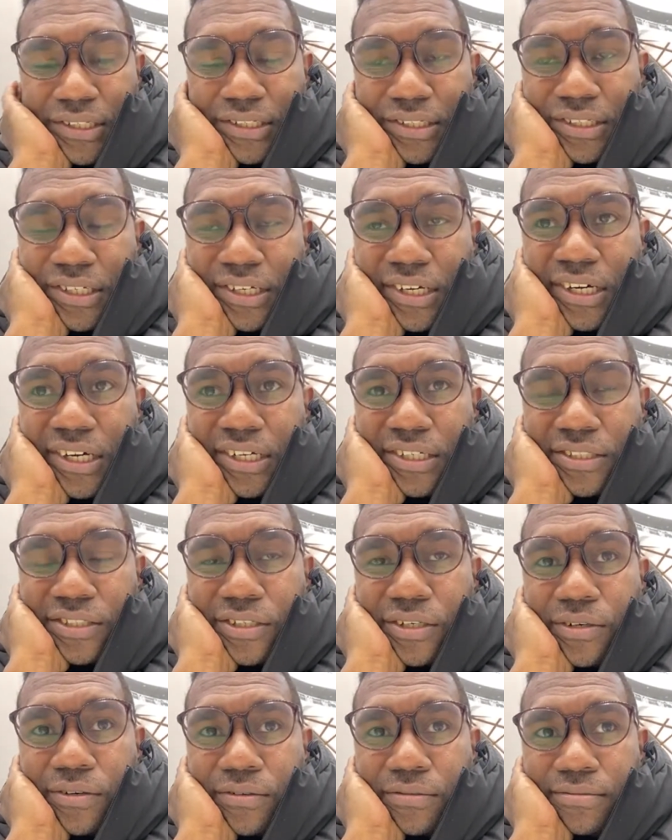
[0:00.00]
Yeah,
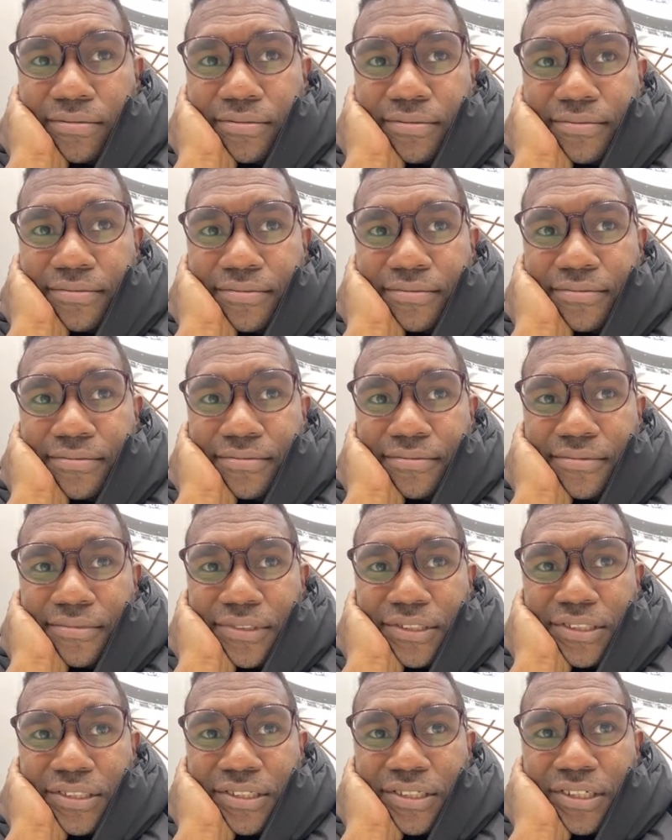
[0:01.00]
so
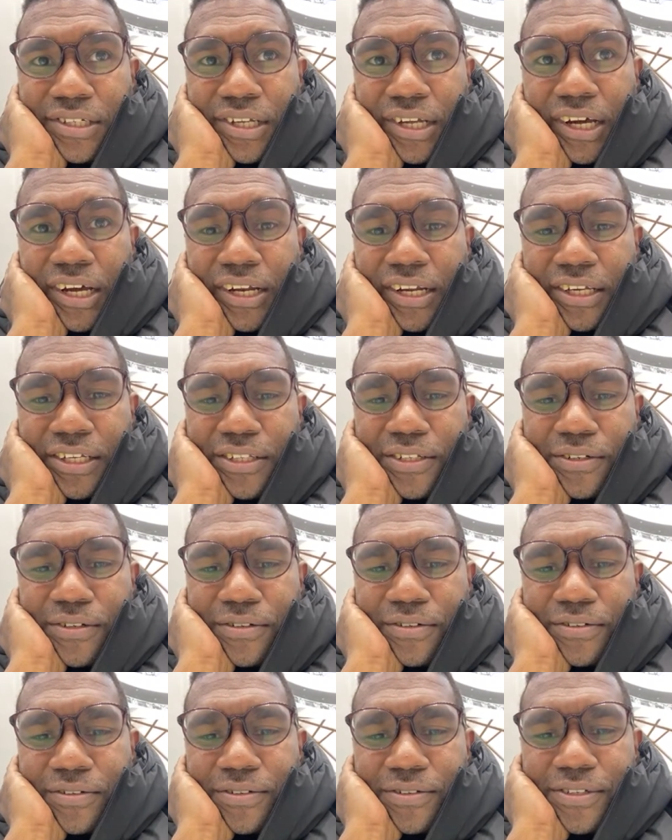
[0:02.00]
I like
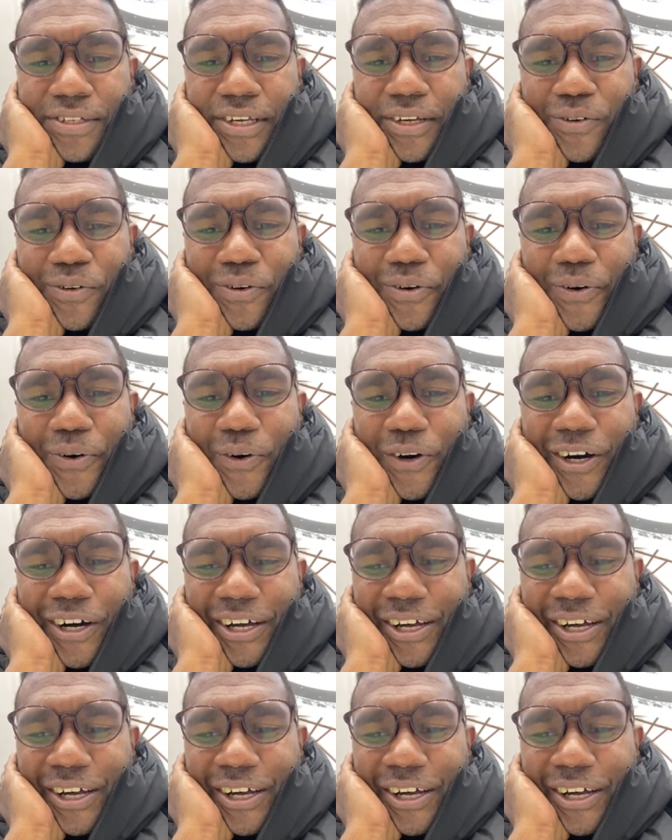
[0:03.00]
to say cocoa.